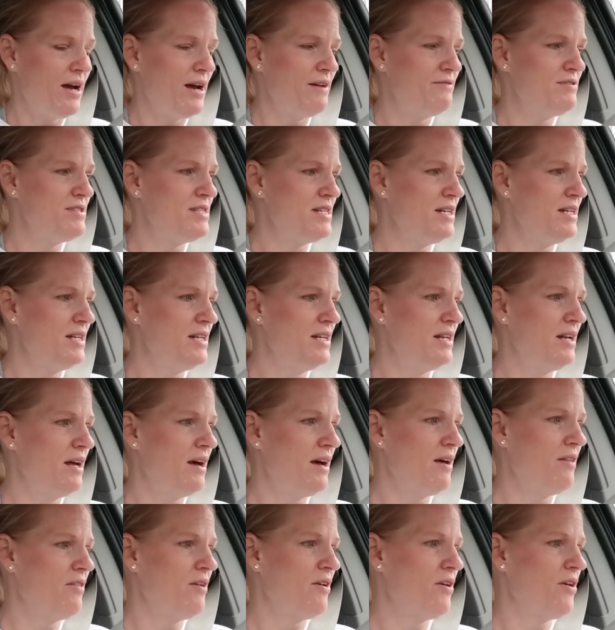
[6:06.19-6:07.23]
I've seen in
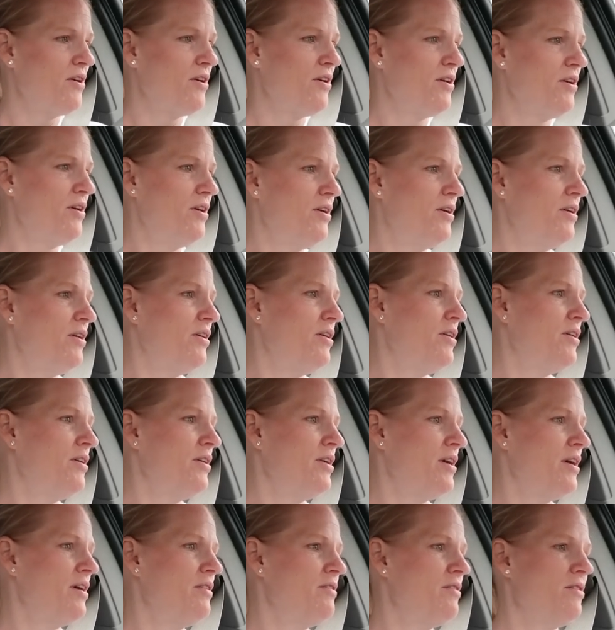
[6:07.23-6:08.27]
other,
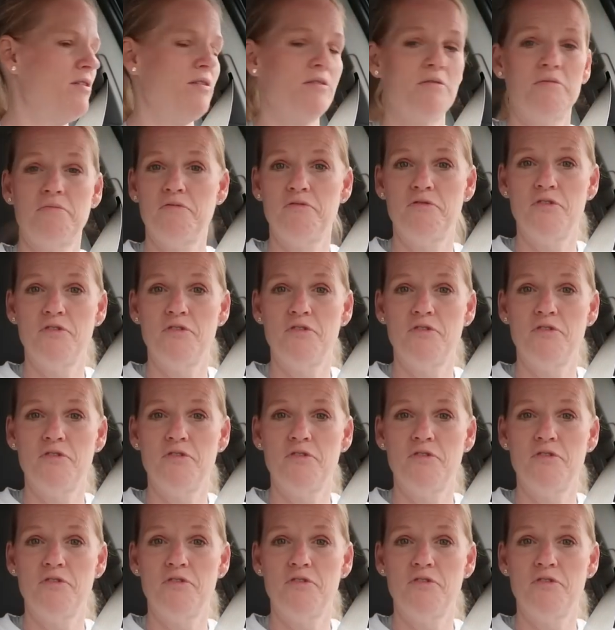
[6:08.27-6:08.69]
on other